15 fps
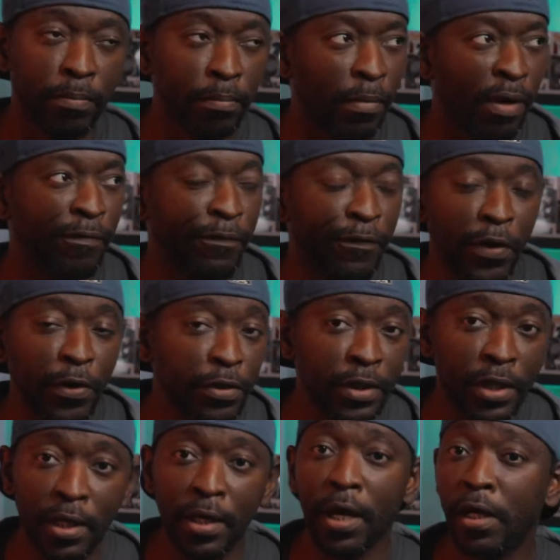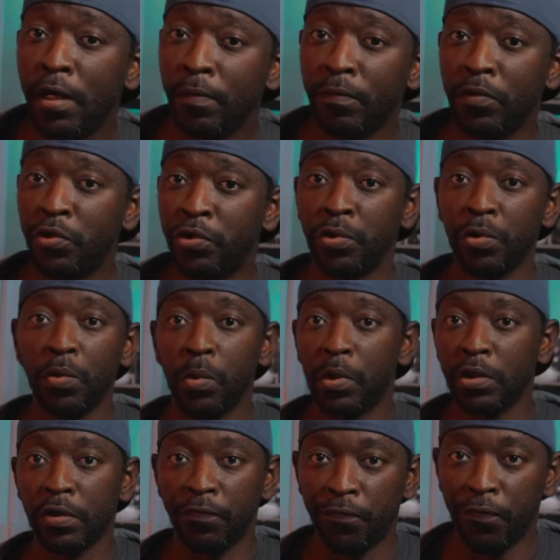My first thing I ever drew
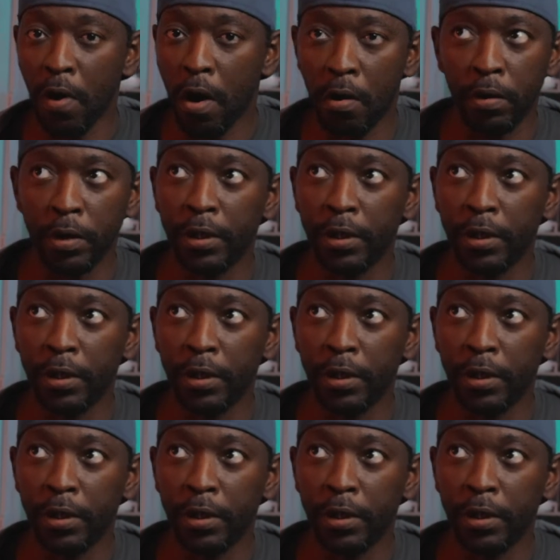was a frog,